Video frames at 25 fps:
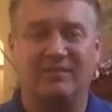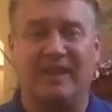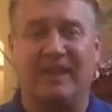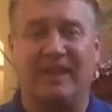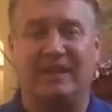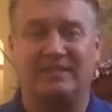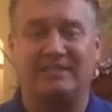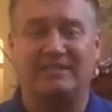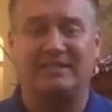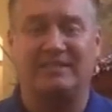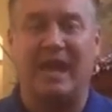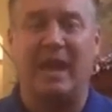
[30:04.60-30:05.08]

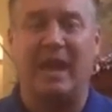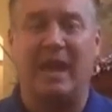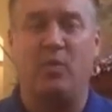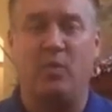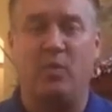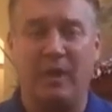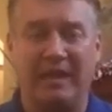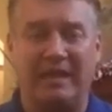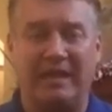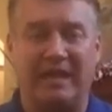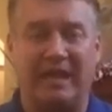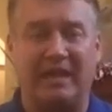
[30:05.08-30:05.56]
Vegas that
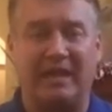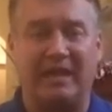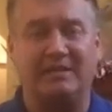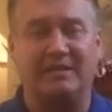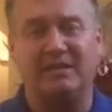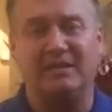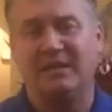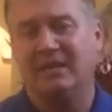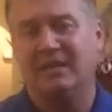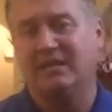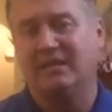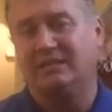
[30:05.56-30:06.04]
weekend
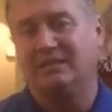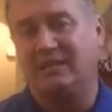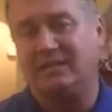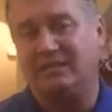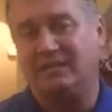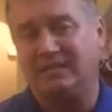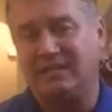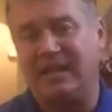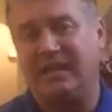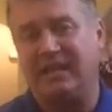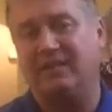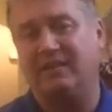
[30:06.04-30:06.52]
to
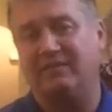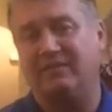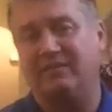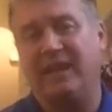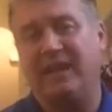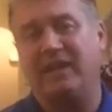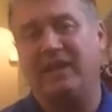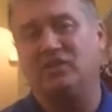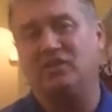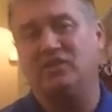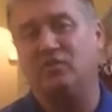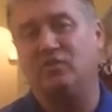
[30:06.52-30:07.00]
take
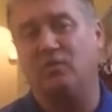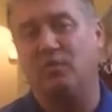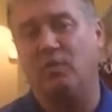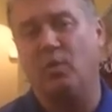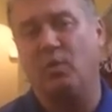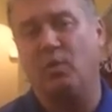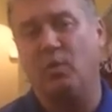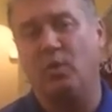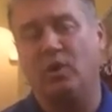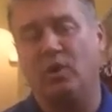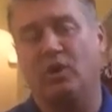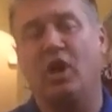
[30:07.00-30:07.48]
advantage of
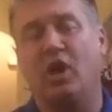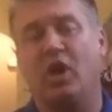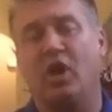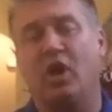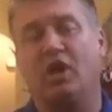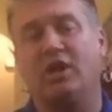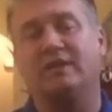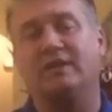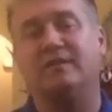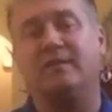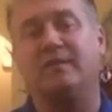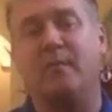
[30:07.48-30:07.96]
what we're
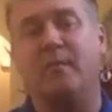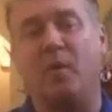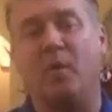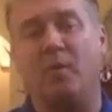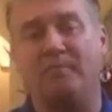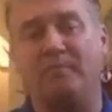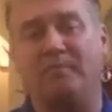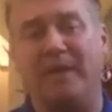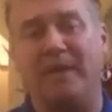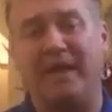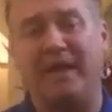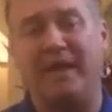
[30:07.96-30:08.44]
calling the
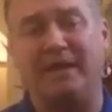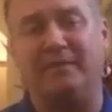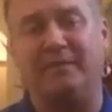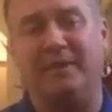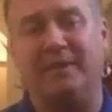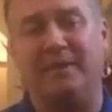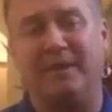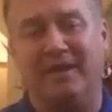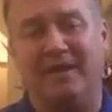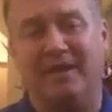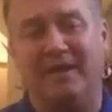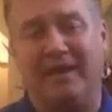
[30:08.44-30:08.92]
Momentum
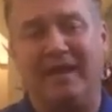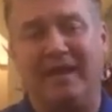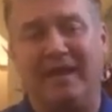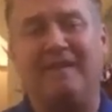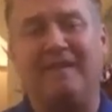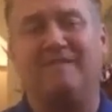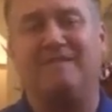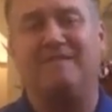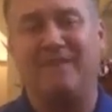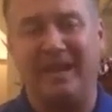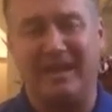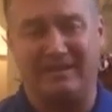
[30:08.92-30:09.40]

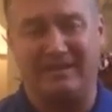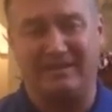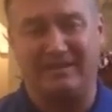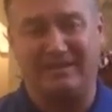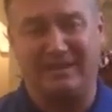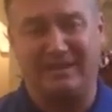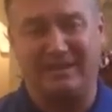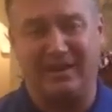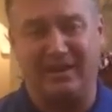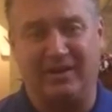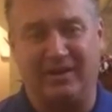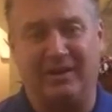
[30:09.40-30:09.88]
event
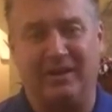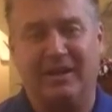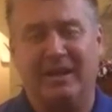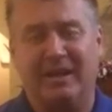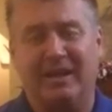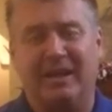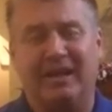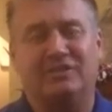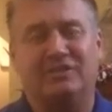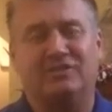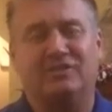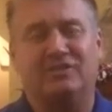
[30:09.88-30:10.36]
there.
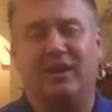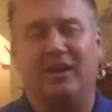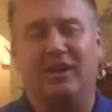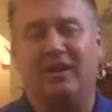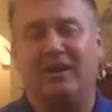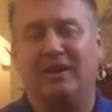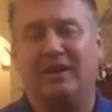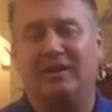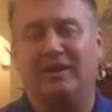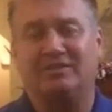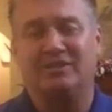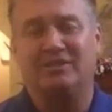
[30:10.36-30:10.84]
It's
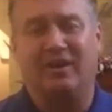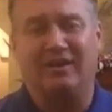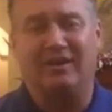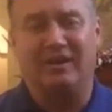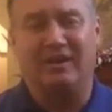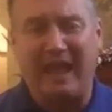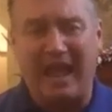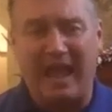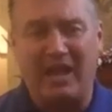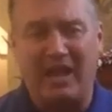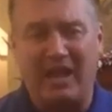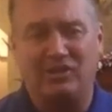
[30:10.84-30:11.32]
our
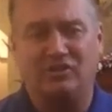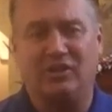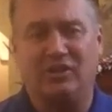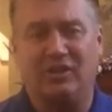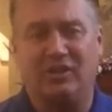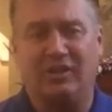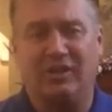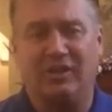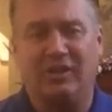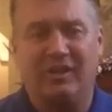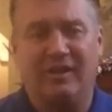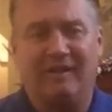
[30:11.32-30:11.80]

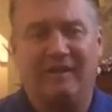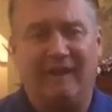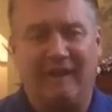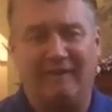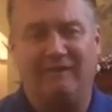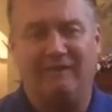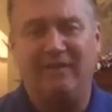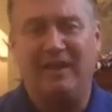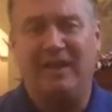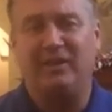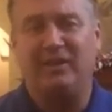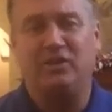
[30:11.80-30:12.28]
national
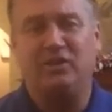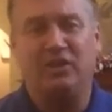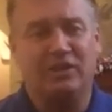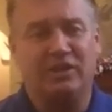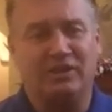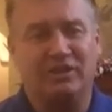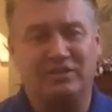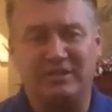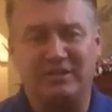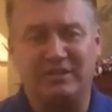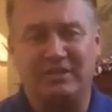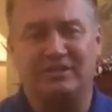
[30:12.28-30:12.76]
event. You're
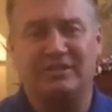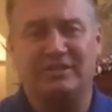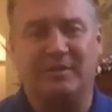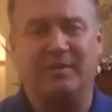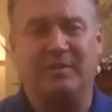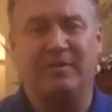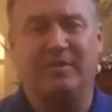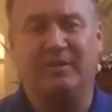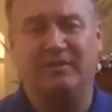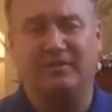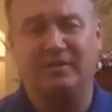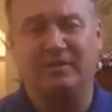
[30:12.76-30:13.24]
going to see some
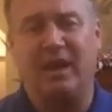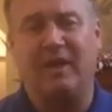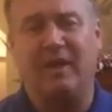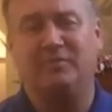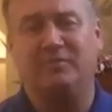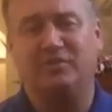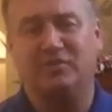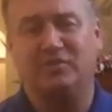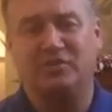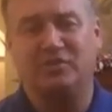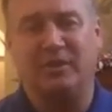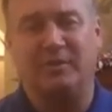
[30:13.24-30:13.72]
of the top
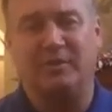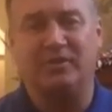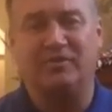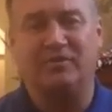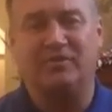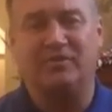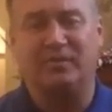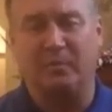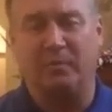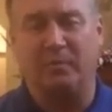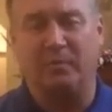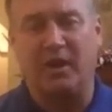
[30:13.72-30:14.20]

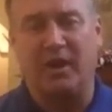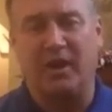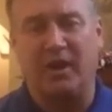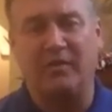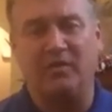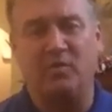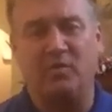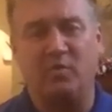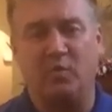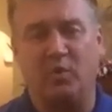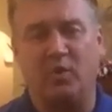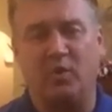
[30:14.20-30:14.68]
distributors from
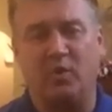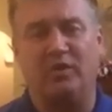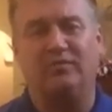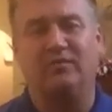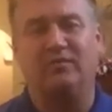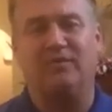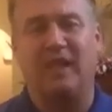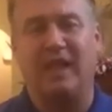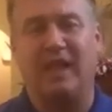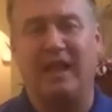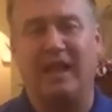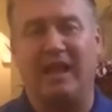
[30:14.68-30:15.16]
around the world
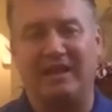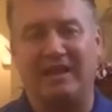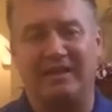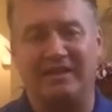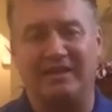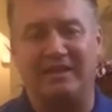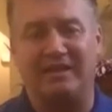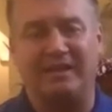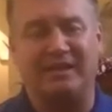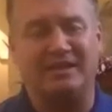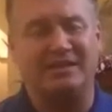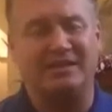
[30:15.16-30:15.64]
fly
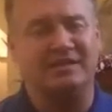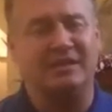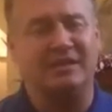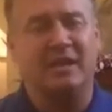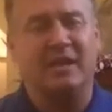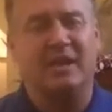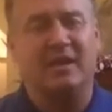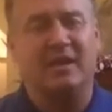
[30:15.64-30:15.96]
into this,